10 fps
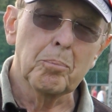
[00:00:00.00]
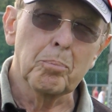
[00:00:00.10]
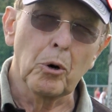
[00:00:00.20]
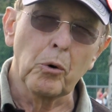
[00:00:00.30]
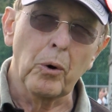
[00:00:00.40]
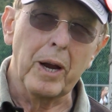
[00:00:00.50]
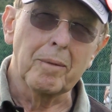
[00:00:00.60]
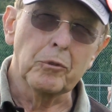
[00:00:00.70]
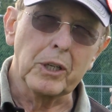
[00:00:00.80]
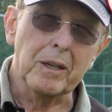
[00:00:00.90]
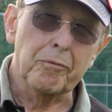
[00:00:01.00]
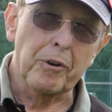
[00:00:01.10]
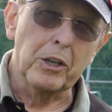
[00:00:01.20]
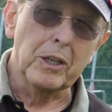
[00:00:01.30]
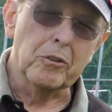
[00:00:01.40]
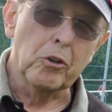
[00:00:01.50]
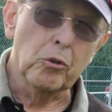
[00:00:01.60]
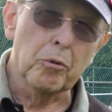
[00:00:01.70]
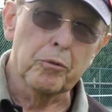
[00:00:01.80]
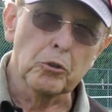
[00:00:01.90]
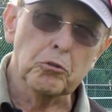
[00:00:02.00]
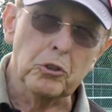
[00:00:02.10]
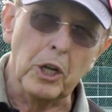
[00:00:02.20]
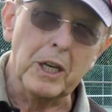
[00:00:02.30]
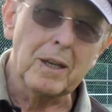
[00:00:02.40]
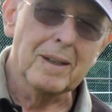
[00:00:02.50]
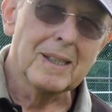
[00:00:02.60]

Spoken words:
Program to get funding to do a full study.